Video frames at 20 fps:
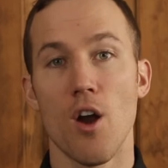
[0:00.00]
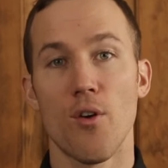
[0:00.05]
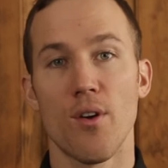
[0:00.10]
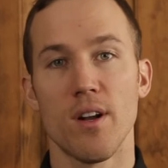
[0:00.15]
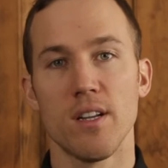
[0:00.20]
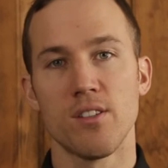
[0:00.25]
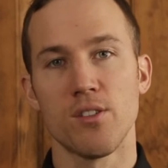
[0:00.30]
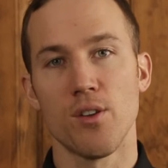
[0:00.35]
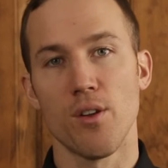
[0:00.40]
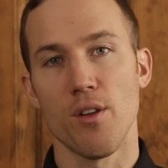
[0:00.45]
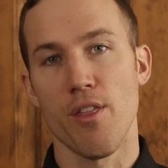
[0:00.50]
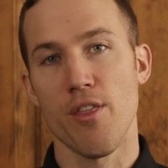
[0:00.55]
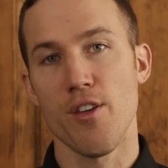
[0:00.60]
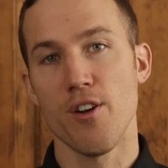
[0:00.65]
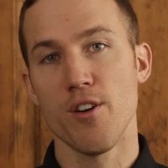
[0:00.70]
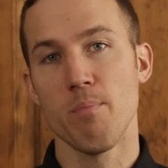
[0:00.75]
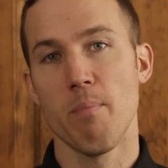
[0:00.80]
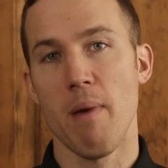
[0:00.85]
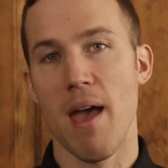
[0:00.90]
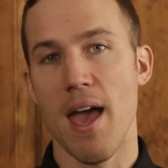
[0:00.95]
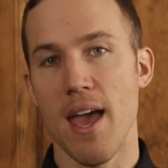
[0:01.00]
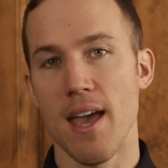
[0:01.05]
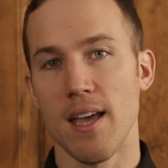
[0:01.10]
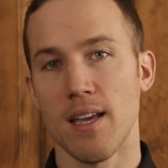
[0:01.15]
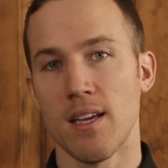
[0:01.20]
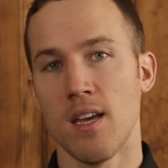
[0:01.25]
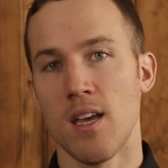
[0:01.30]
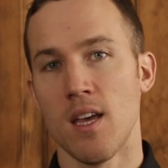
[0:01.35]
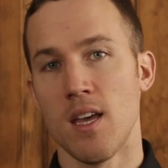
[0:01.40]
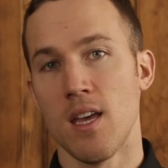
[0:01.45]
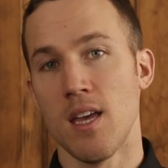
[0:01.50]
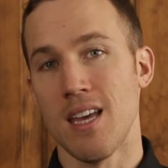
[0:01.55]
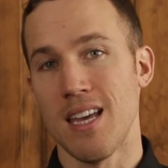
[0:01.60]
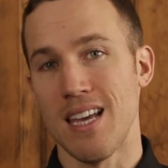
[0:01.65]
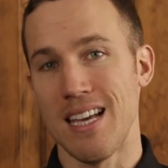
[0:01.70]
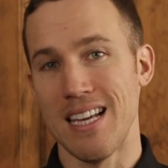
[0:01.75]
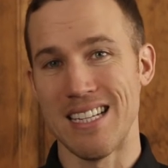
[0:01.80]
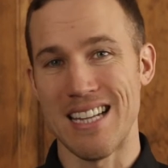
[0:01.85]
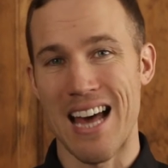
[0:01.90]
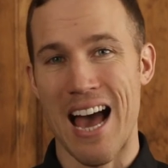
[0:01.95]
All right, so the third bag
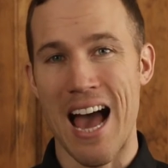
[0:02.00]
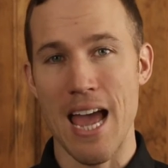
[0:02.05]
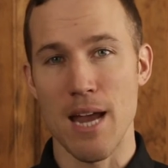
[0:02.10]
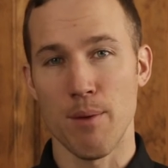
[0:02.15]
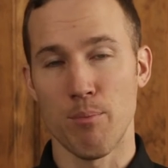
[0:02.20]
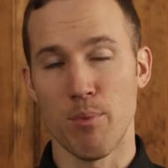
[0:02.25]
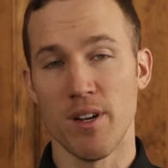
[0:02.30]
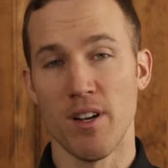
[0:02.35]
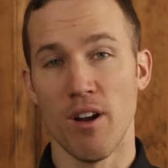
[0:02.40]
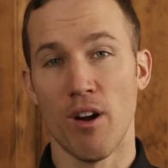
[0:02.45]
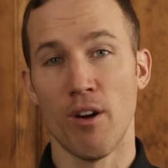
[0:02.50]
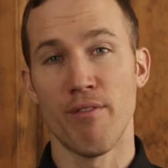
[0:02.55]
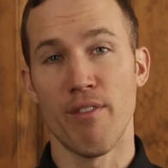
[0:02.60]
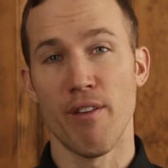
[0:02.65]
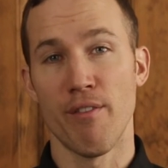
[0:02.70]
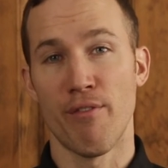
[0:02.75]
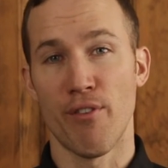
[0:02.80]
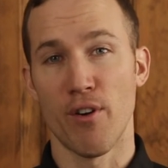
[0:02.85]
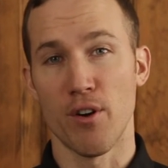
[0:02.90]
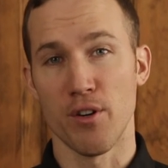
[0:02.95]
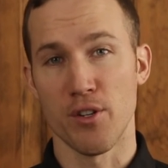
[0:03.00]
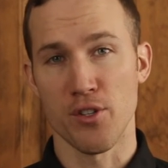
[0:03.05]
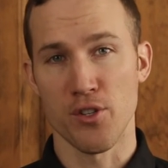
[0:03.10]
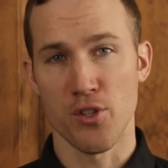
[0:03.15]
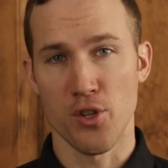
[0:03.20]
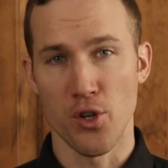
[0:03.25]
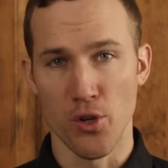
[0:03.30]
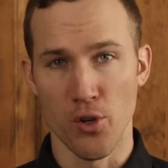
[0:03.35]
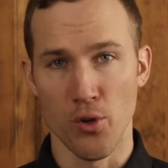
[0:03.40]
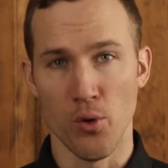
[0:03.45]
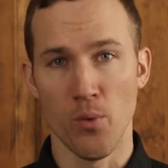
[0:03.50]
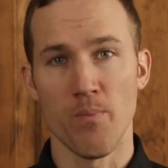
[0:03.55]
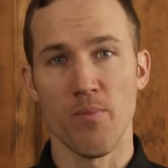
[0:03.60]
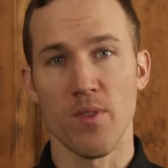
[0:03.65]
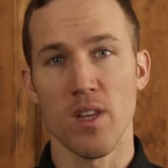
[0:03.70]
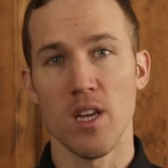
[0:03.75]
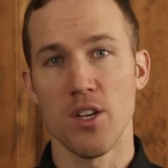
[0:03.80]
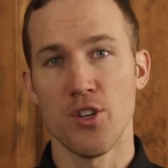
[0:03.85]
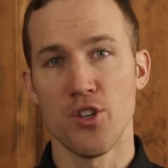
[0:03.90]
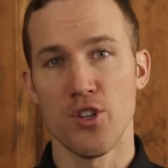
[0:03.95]
is a hybrid of the first two.
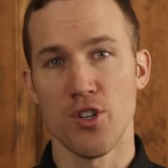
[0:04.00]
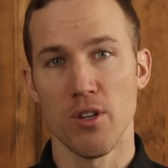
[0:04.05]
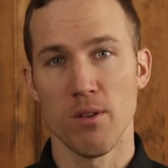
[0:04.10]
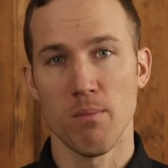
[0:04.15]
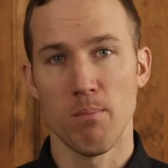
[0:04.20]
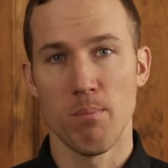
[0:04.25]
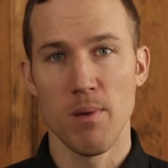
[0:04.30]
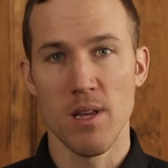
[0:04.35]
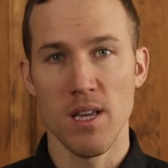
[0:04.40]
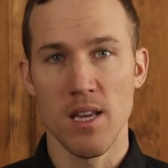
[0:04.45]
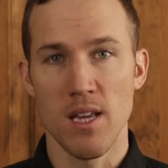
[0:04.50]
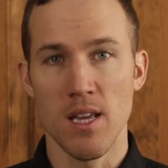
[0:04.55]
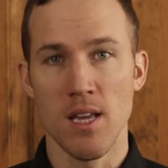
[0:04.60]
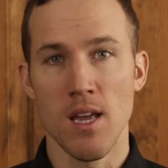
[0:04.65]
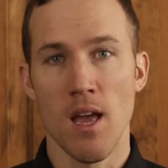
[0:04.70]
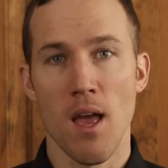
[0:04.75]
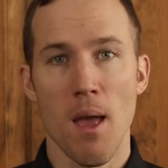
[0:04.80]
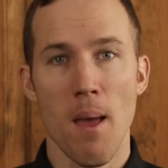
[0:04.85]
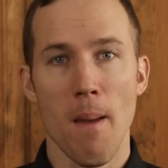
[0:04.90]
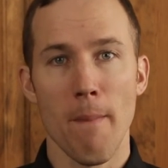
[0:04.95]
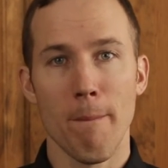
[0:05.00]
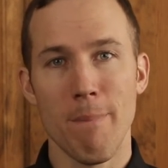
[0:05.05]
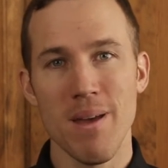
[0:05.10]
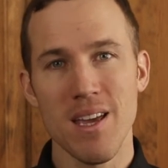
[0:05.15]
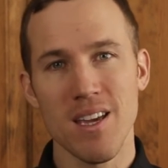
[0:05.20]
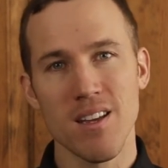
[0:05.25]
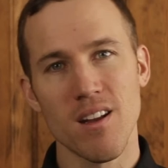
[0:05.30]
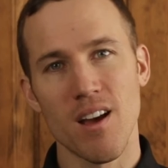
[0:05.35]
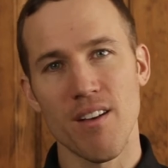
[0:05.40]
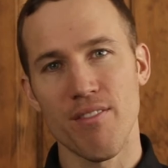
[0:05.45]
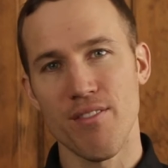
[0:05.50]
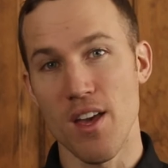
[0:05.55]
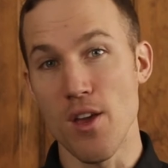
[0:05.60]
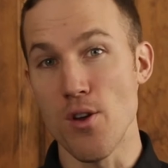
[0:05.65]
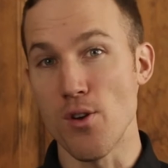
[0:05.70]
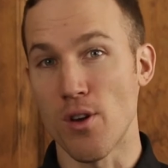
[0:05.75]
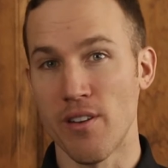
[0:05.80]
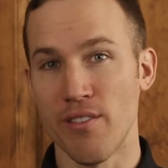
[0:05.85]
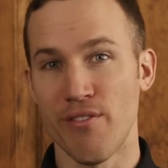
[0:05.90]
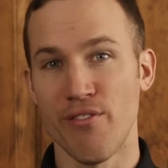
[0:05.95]
It should be big enough that
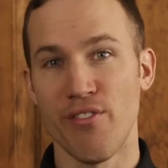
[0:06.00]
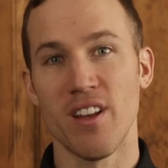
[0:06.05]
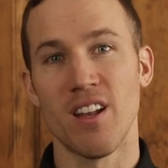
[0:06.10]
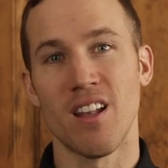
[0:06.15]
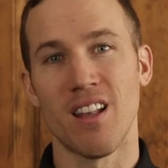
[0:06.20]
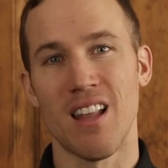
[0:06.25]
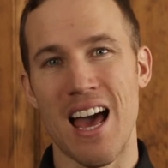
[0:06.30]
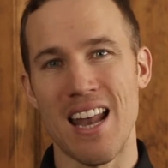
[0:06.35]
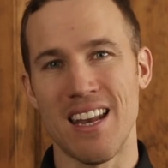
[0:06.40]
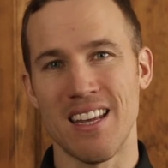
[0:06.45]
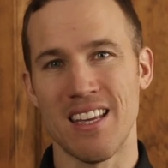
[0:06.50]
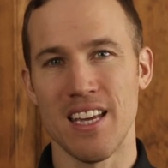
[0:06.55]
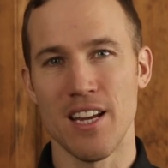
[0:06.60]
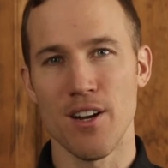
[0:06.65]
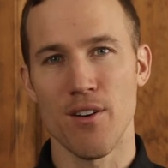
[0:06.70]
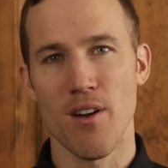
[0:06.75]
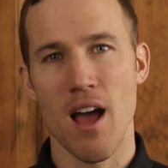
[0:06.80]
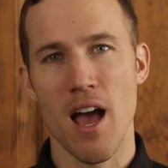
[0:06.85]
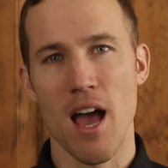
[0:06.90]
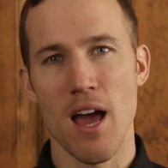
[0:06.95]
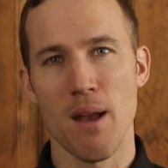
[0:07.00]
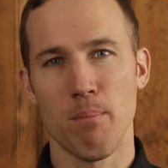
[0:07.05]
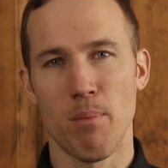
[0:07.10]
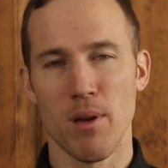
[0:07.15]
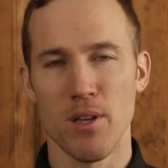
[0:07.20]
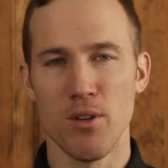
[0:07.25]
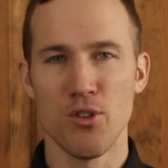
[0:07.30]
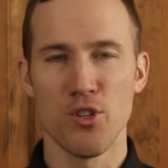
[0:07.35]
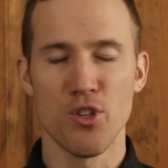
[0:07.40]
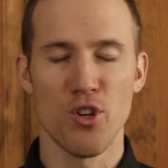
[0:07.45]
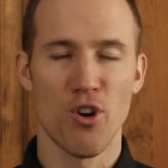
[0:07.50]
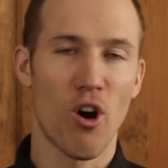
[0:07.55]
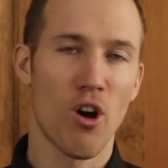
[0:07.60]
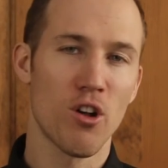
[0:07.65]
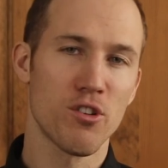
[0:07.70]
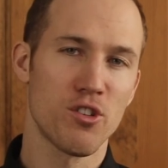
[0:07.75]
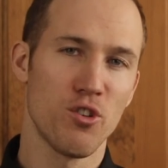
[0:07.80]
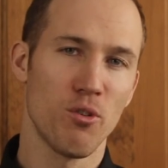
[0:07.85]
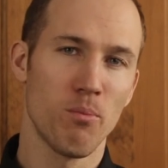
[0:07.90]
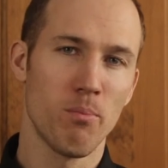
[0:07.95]
you can fit a lot of gear on, but you should
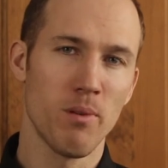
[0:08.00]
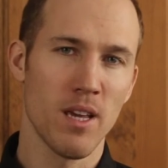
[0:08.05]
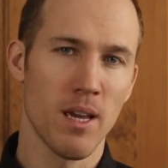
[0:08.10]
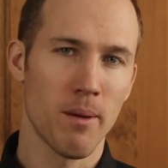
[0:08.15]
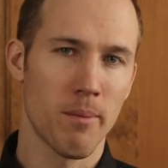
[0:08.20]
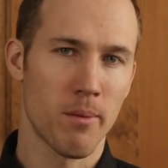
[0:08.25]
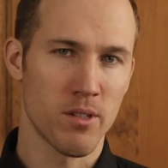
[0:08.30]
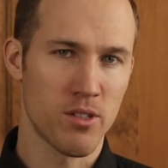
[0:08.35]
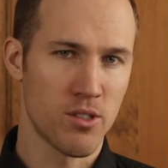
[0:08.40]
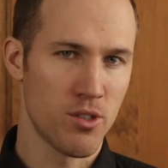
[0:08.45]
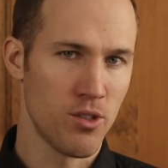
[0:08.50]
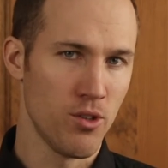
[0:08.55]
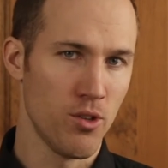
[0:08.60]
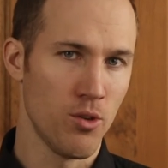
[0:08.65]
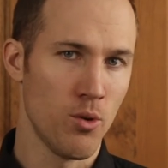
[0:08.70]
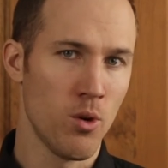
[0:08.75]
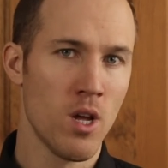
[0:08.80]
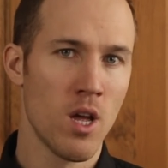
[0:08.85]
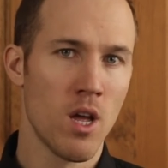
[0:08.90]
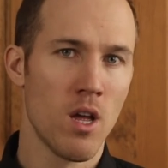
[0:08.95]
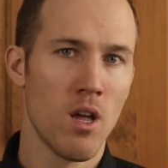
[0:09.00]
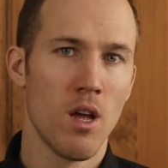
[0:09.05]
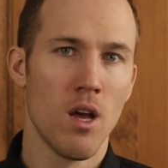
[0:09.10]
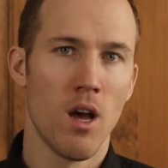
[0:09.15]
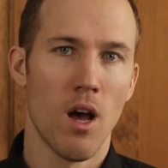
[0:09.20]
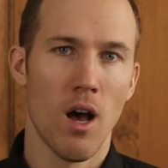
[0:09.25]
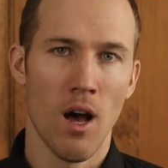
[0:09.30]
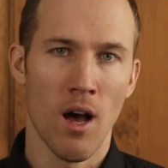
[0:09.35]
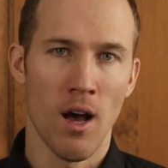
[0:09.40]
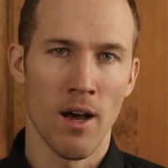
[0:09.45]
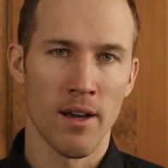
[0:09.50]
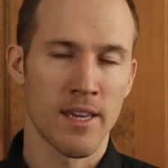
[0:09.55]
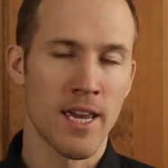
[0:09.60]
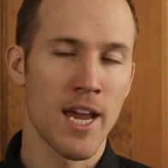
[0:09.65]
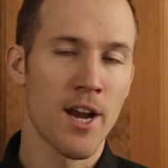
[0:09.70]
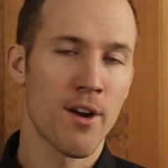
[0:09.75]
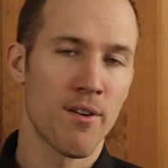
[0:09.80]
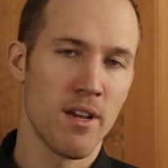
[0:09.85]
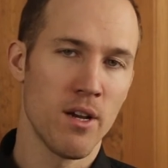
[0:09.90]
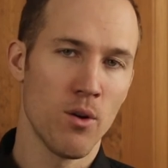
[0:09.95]
also be able to
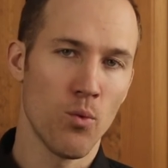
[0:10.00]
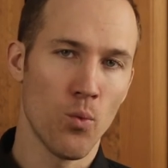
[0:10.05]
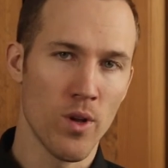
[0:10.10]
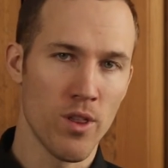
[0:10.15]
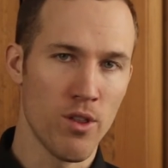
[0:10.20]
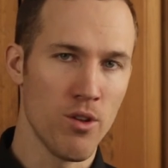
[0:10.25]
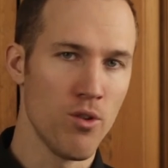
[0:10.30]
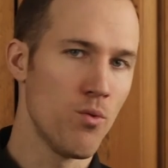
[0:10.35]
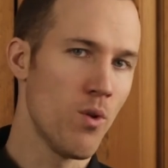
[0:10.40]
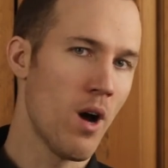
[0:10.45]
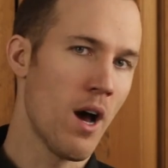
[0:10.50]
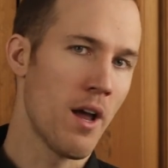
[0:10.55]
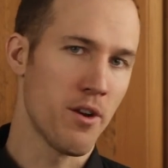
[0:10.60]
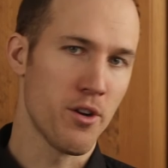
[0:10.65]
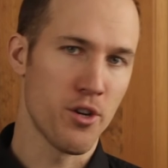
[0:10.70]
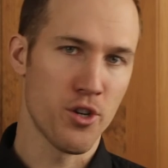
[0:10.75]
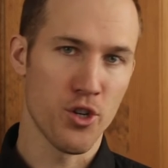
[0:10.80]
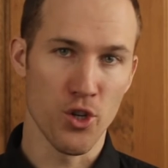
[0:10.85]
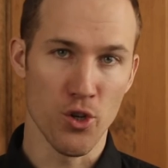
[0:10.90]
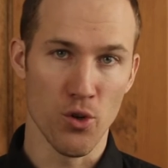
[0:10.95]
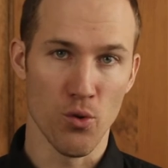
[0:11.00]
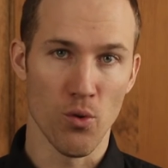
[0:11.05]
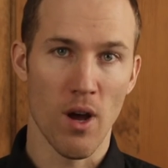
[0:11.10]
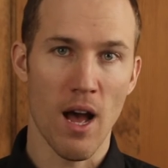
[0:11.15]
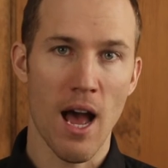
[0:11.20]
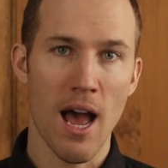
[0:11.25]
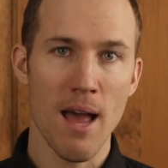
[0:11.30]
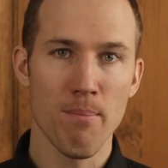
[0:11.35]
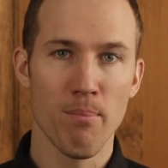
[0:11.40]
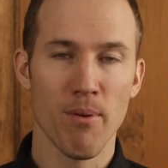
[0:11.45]
carry it with you on a shoot. I